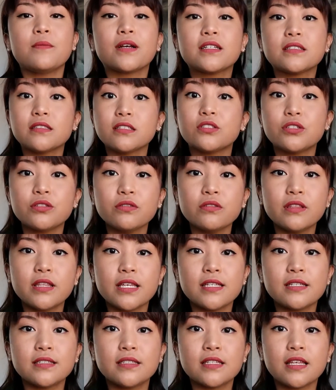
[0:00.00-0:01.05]
Because the truth
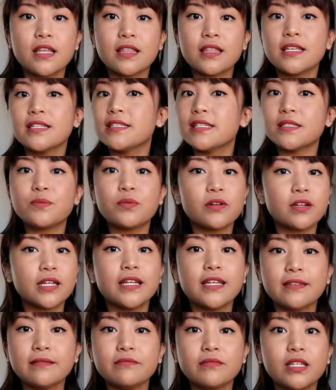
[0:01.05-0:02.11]
is, this is
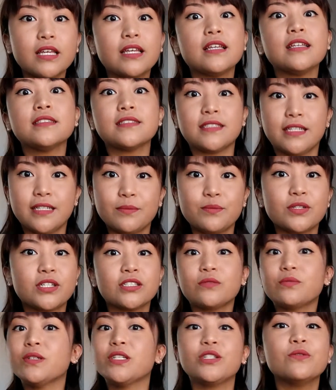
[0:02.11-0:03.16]
pretty easy
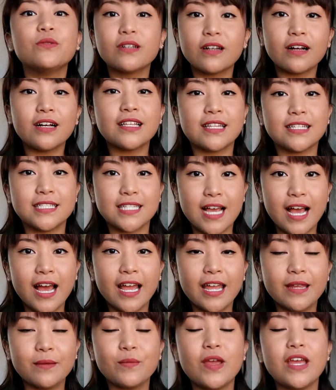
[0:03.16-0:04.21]
because we do it all the
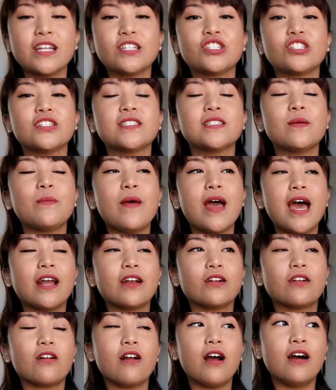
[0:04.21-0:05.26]
time. It's just a
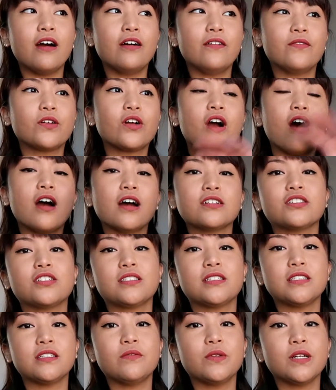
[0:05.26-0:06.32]
matter of
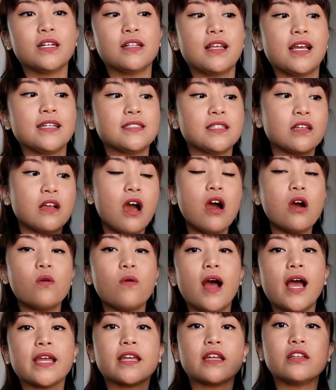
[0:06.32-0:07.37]
consciously realizing,
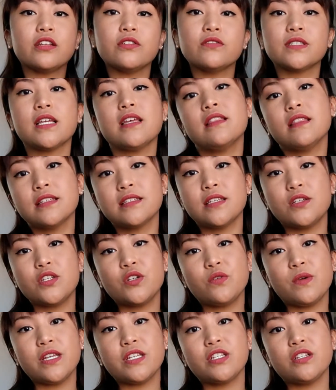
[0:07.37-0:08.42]
oh, I could use it in the
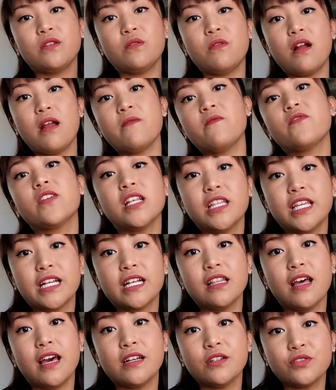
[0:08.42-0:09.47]
situation where I'm feeling
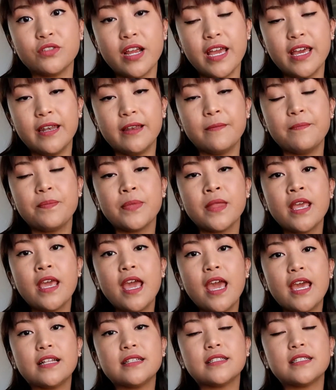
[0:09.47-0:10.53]
a lot of dread,
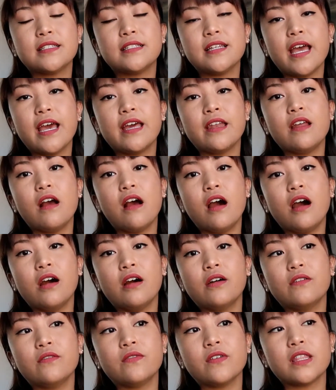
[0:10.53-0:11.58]
instead
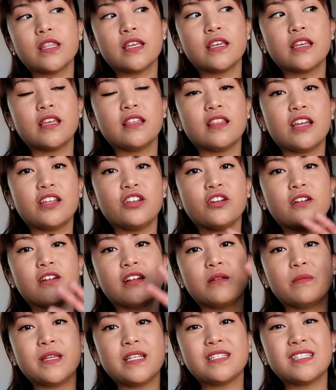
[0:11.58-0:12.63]
of thinking that you're
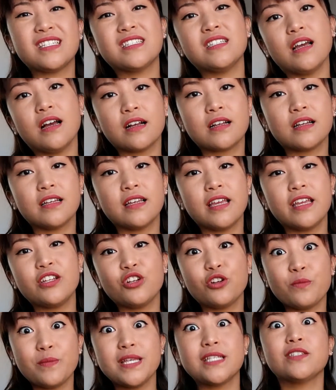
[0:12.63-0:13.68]
going to be stuck in
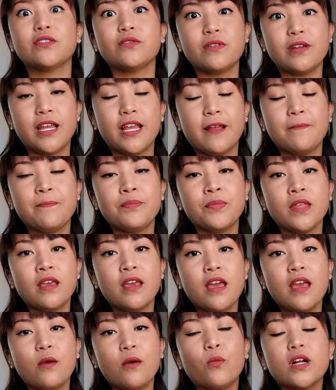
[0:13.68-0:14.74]
your misery.
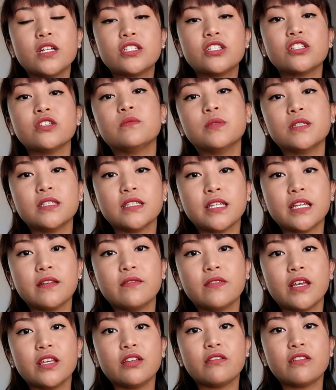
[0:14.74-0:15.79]
Once you
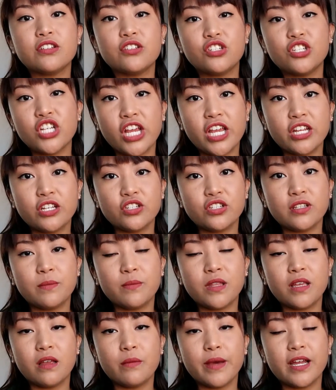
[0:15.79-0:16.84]
believe that you can change
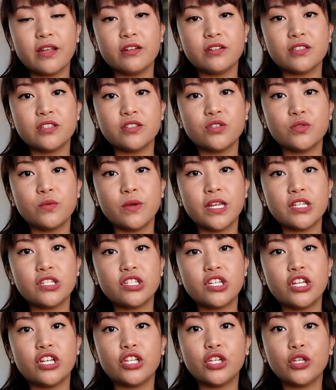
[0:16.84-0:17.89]
something about your
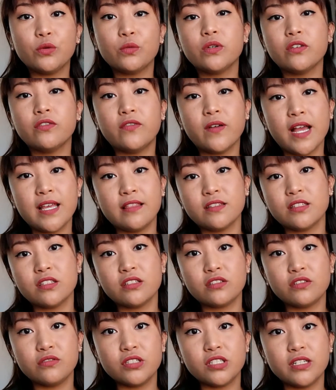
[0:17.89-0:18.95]
situation, you will find the
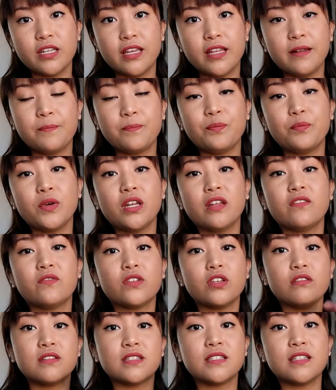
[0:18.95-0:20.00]
solution. But
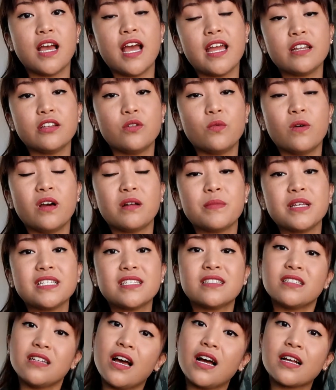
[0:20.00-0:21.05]
if you decide you want to be
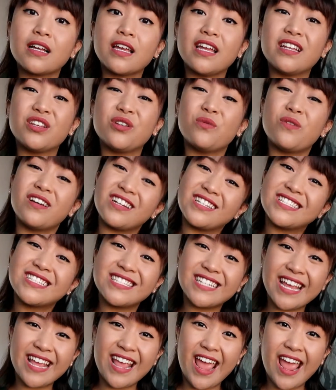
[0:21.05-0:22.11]
stuck and you want to
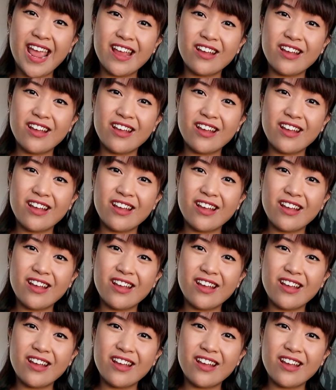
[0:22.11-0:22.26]
stay